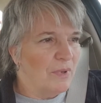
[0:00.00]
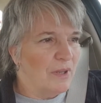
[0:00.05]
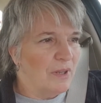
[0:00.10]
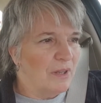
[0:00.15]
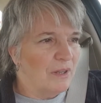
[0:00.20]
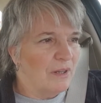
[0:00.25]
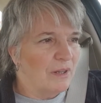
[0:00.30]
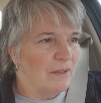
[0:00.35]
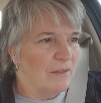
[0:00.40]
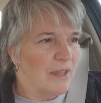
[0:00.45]

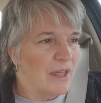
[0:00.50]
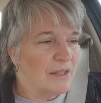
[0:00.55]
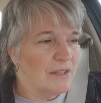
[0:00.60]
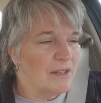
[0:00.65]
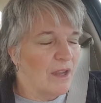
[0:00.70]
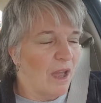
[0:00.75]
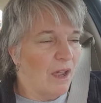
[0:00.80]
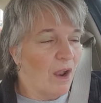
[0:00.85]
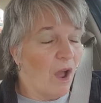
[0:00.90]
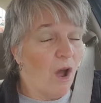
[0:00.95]
but
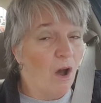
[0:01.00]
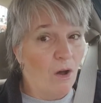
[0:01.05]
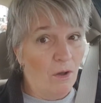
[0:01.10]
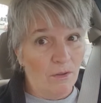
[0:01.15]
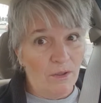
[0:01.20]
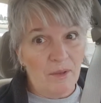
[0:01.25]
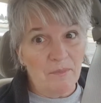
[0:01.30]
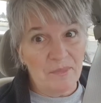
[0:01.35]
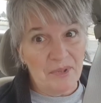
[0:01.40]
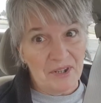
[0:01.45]
that's not
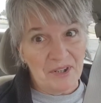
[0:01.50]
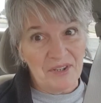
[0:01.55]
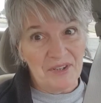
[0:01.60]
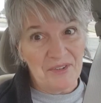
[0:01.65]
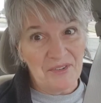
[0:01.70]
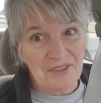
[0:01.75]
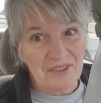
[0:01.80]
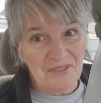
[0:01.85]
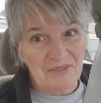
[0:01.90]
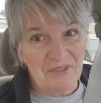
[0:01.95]
all I'm going
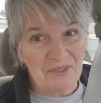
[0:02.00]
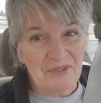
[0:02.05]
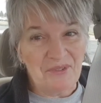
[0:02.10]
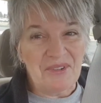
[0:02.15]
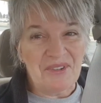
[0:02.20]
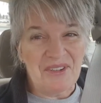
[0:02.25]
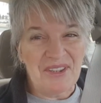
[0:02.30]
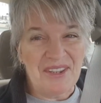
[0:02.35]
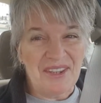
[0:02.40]
to use it for.